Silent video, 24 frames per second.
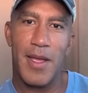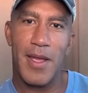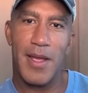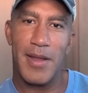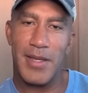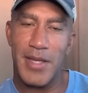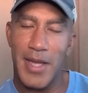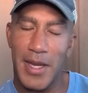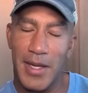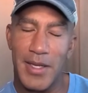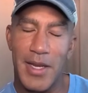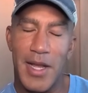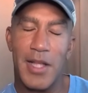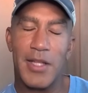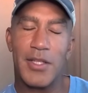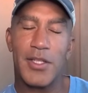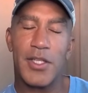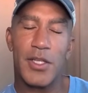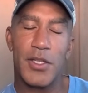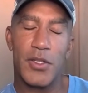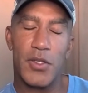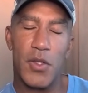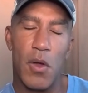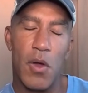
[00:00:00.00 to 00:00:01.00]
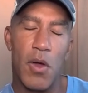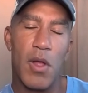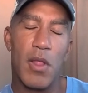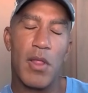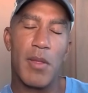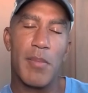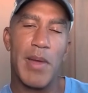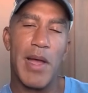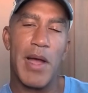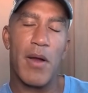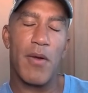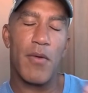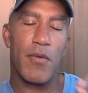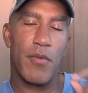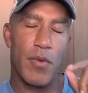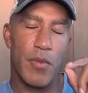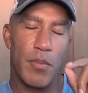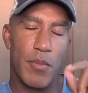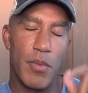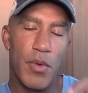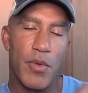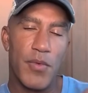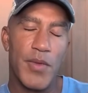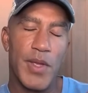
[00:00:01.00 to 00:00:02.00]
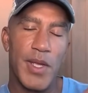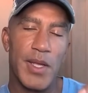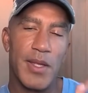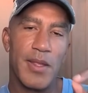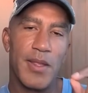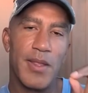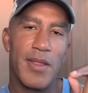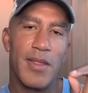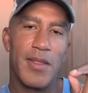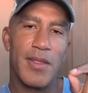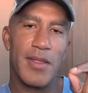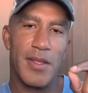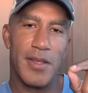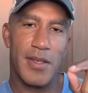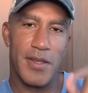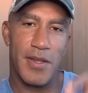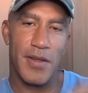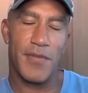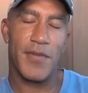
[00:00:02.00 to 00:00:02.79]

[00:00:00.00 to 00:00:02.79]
And technology is all about removing the